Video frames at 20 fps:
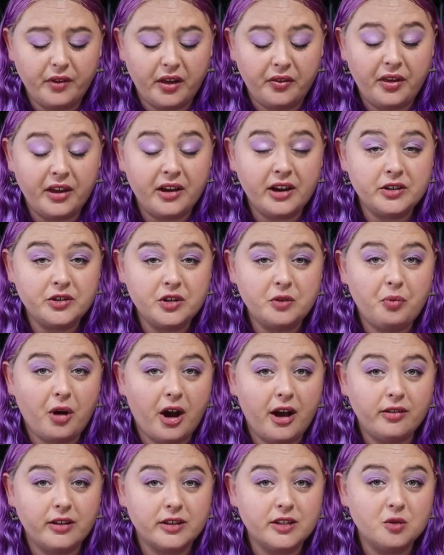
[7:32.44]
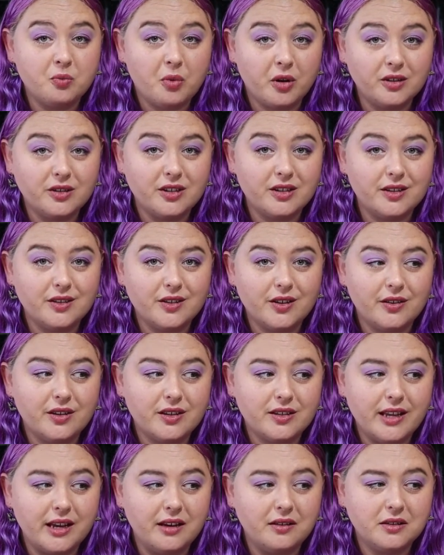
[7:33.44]
I think I should buy lots of boxes so the
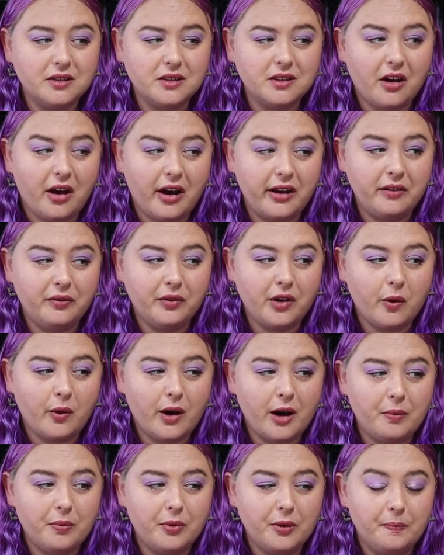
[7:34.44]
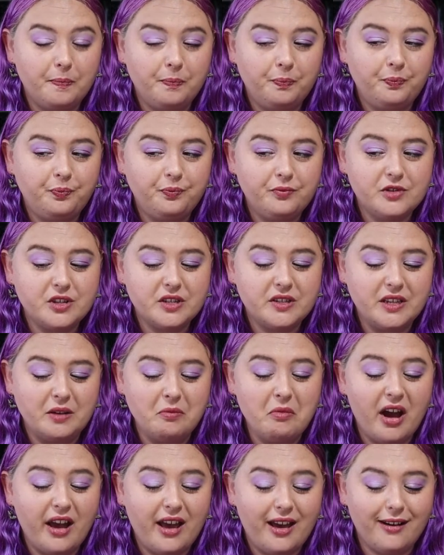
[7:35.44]
sales kind of go up just
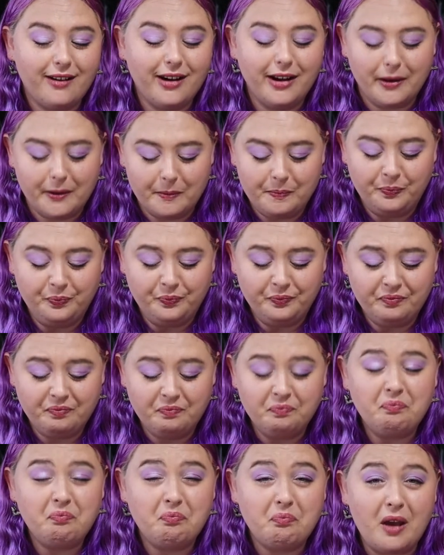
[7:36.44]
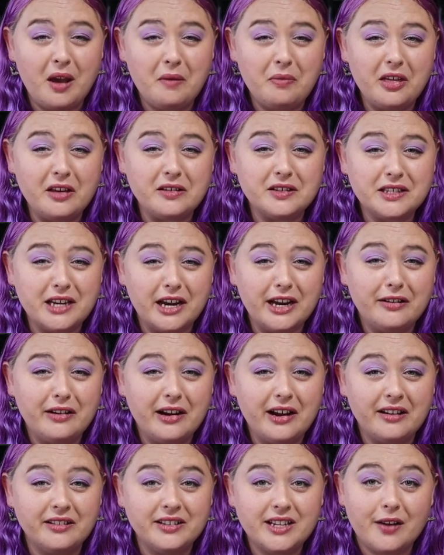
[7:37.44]
in my area. Maybe they'll stay
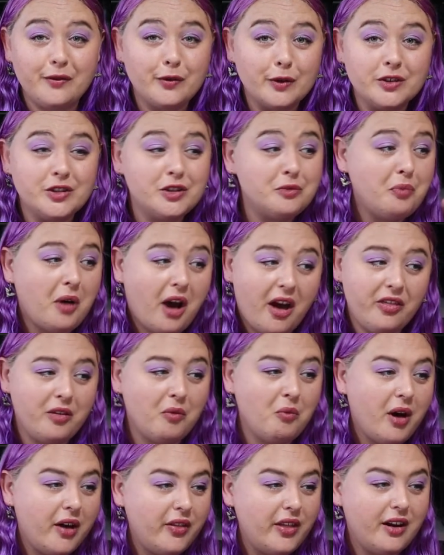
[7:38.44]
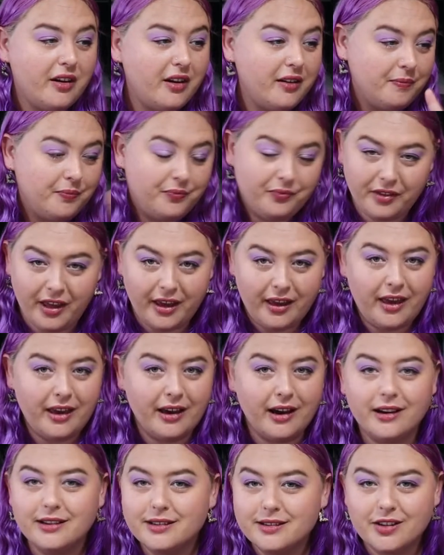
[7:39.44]
around. Everyone should buy them while they're like
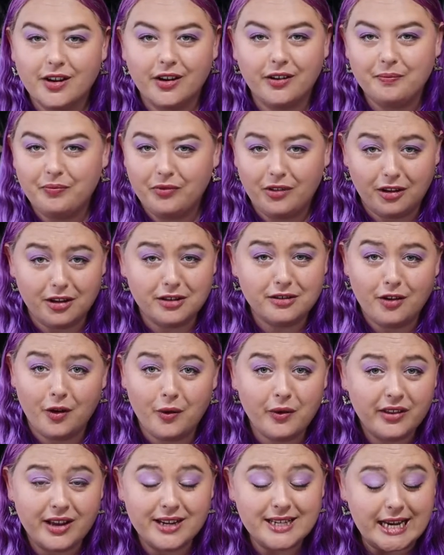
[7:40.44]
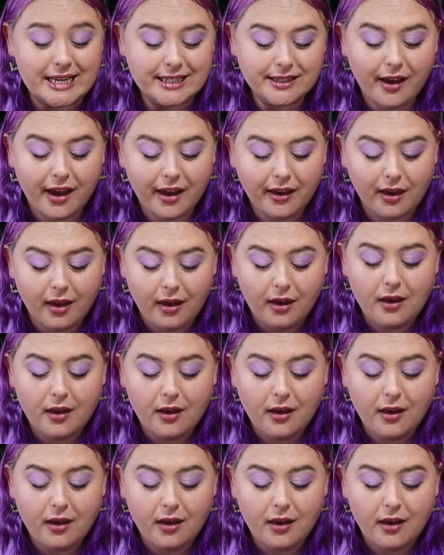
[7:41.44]
here so you can know what they taste like.